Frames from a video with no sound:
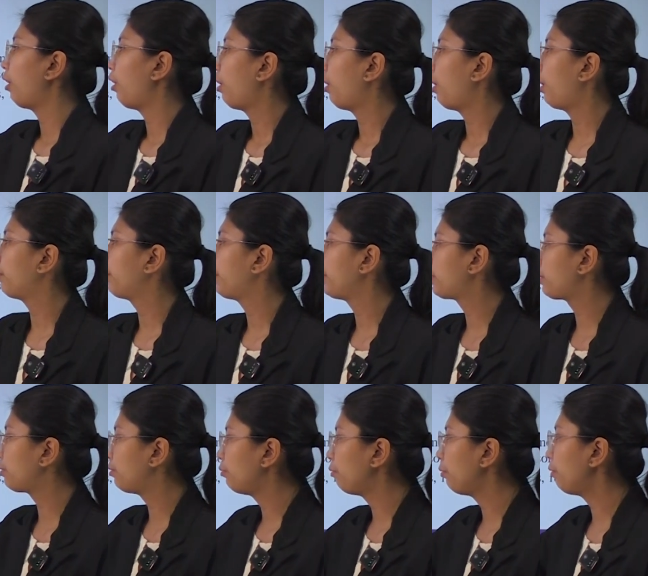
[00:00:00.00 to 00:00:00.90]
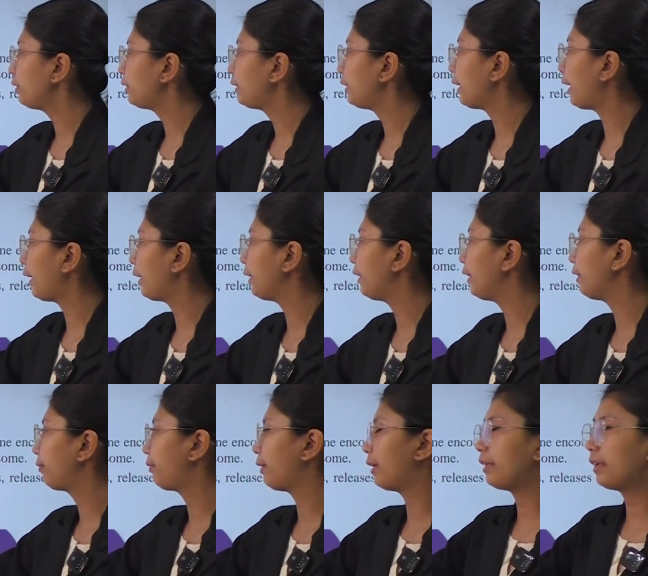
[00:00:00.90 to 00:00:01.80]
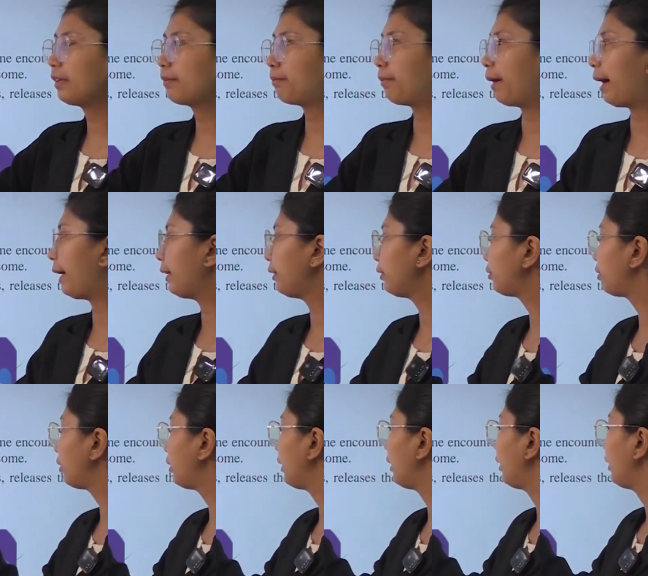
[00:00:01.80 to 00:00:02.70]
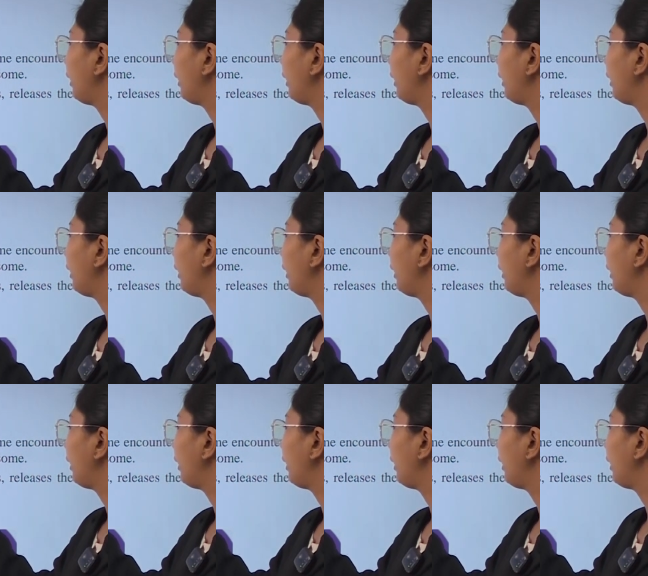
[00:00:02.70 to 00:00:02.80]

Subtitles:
of which no DNA further binds to the